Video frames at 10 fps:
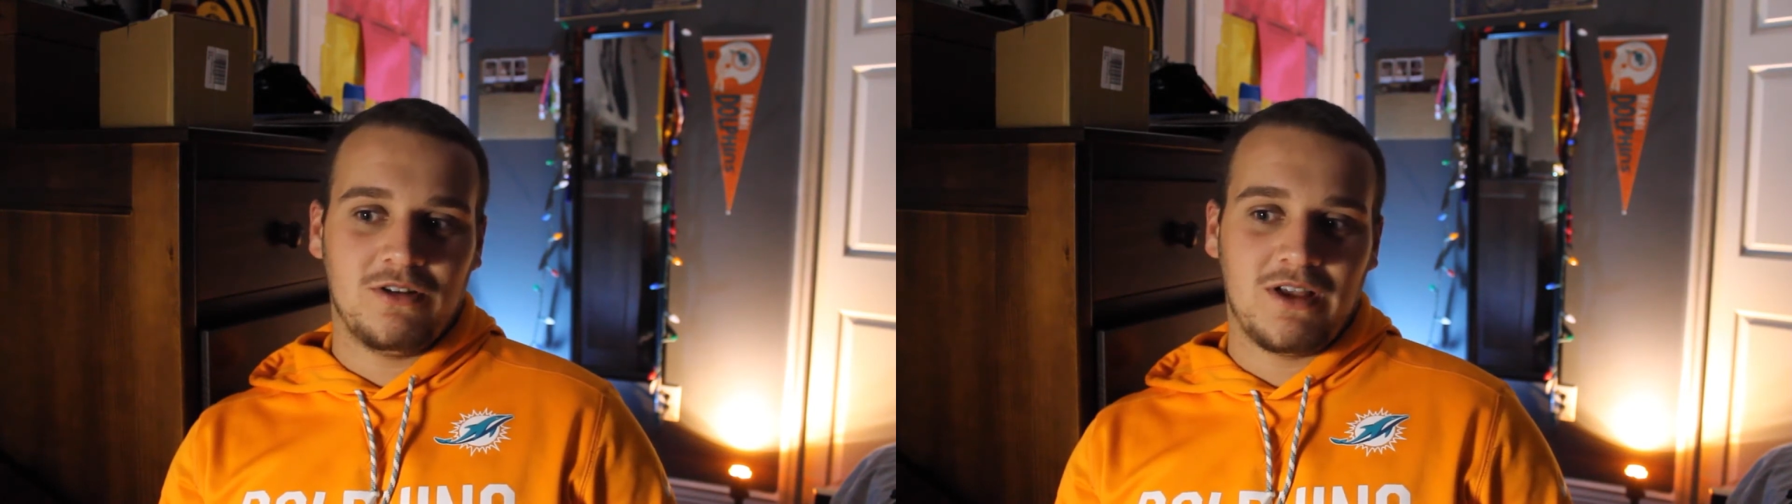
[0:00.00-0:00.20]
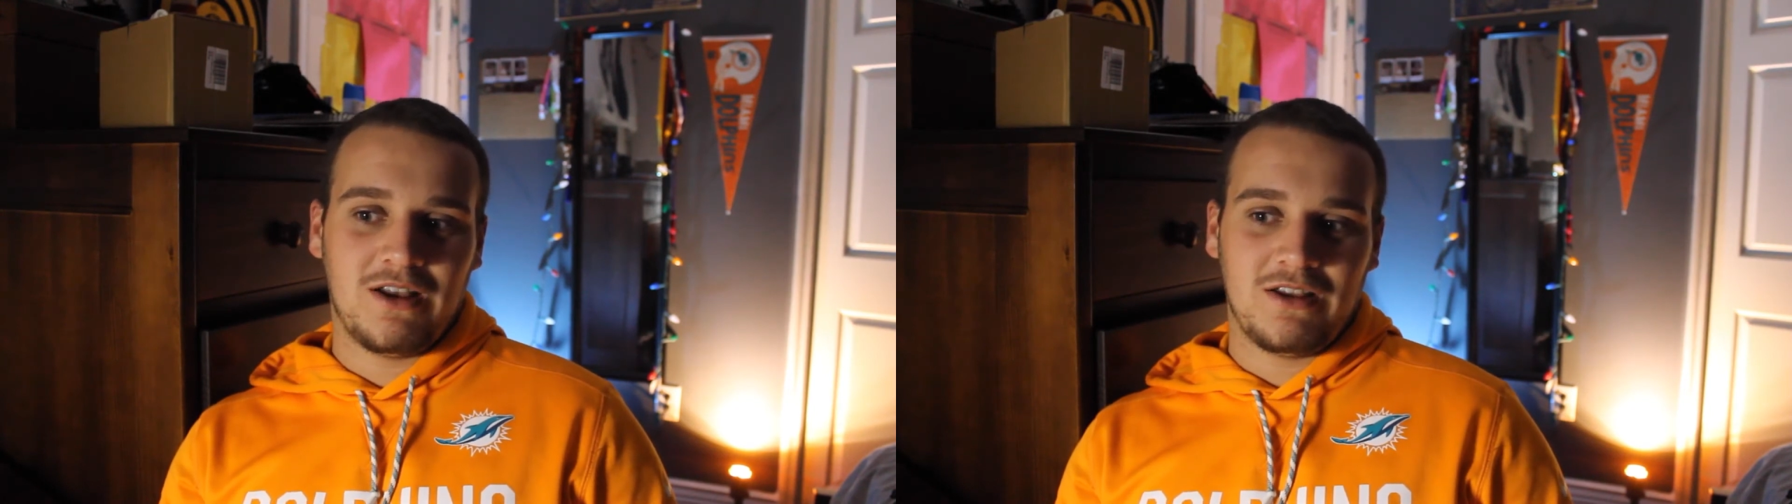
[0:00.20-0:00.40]

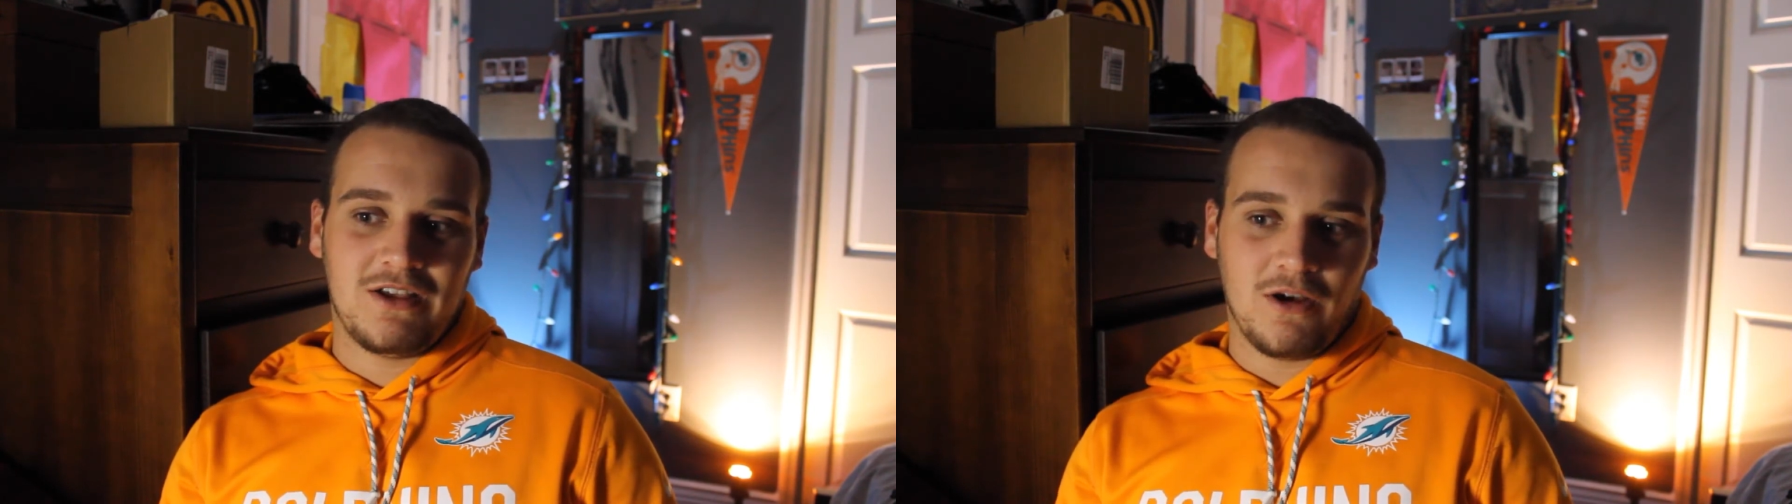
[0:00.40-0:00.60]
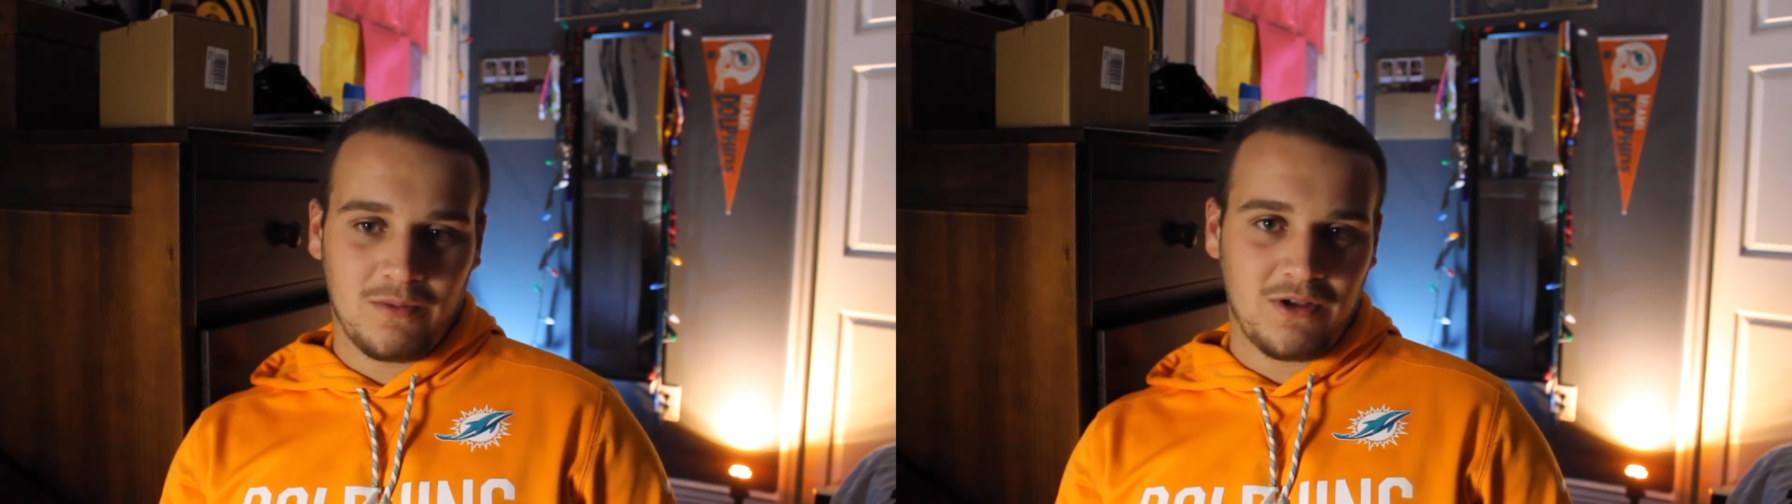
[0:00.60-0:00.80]
and he
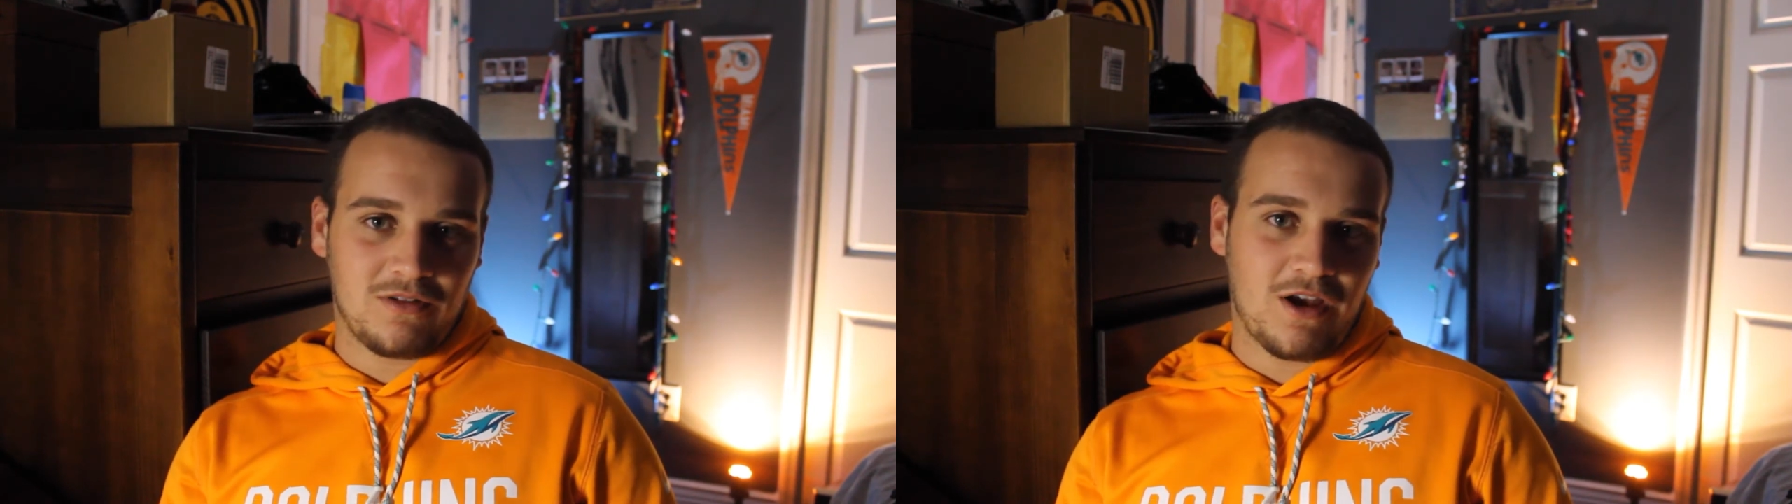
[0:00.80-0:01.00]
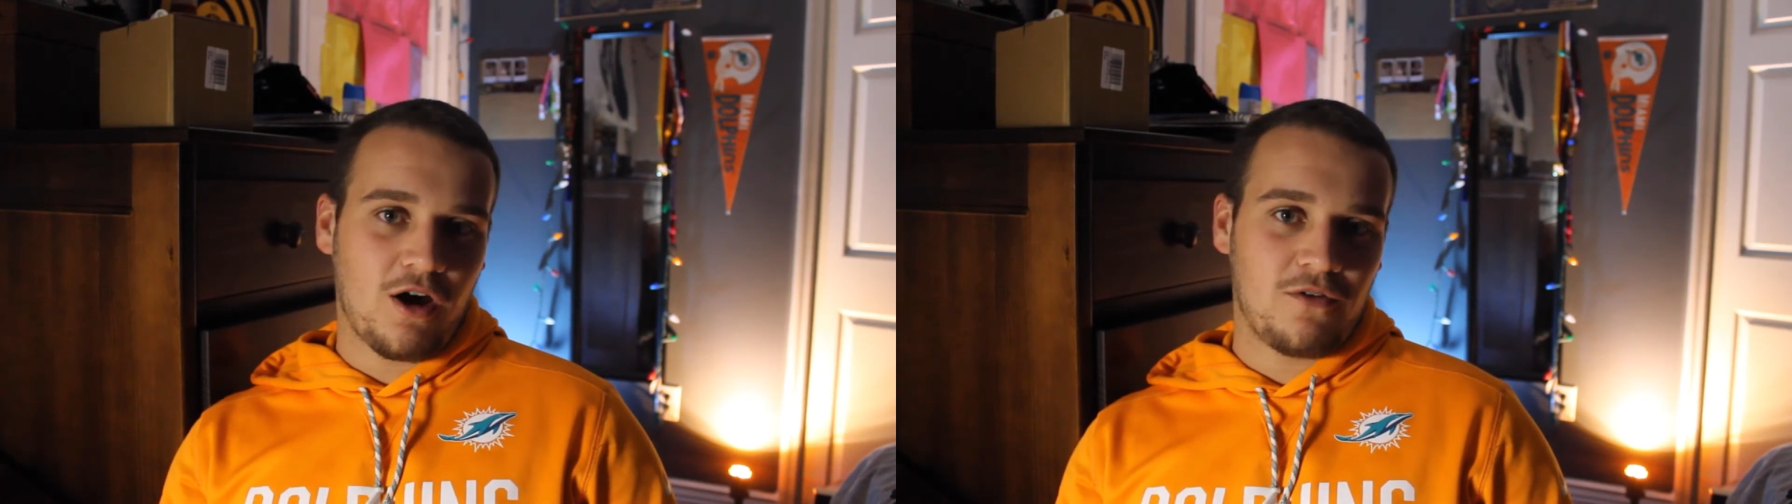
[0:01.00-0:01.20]
helped out
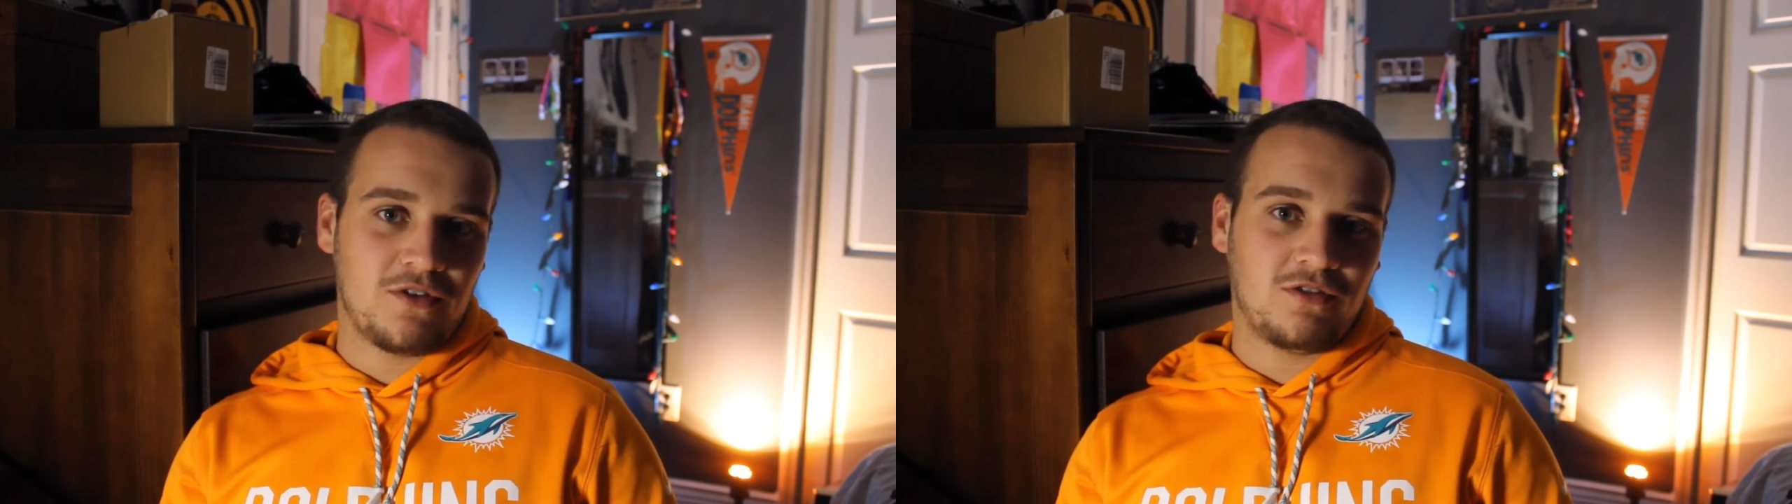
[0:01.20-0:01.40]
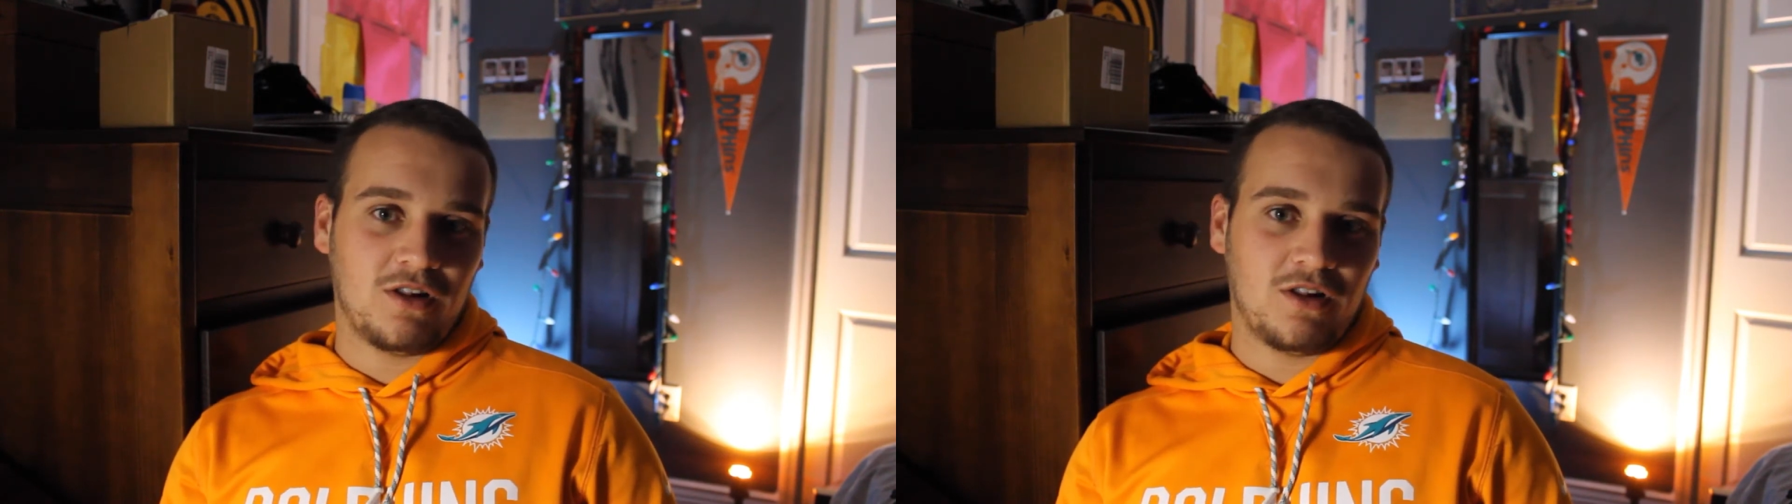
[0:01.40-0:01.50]
that offense